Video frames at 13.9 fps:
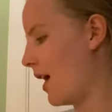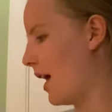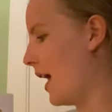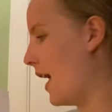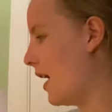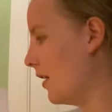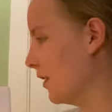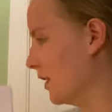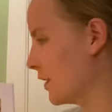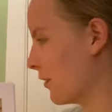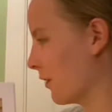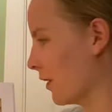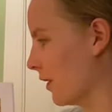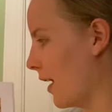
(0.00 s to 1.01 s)
L is
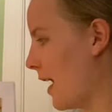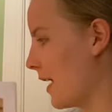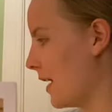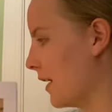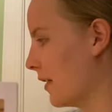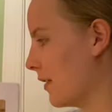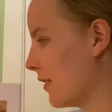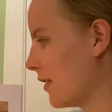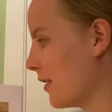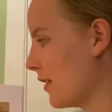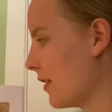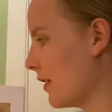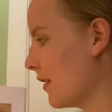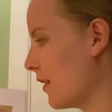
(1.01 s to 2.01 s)
for lion.
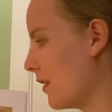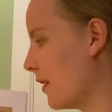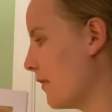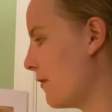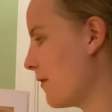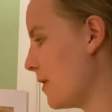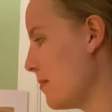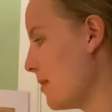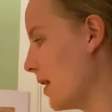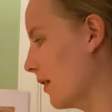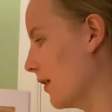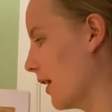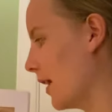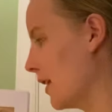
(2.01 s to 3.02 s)
The
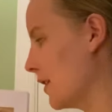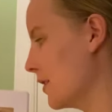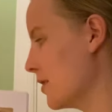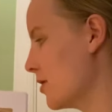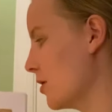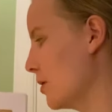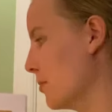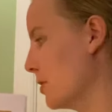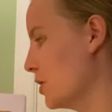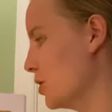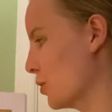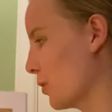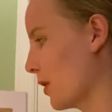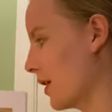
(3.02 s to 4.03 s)
female lions do the
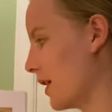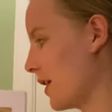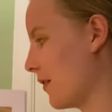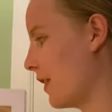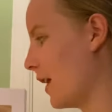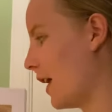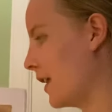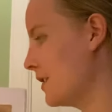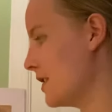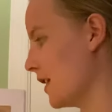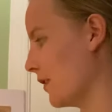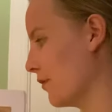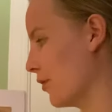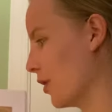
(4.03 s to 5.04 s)
majority of the
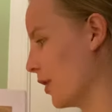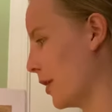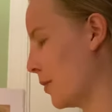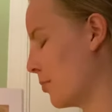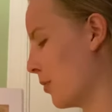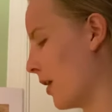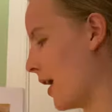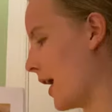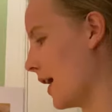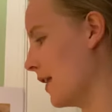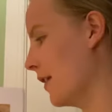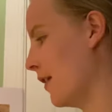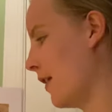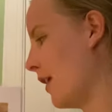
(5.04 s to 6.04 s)
hunting for their pride.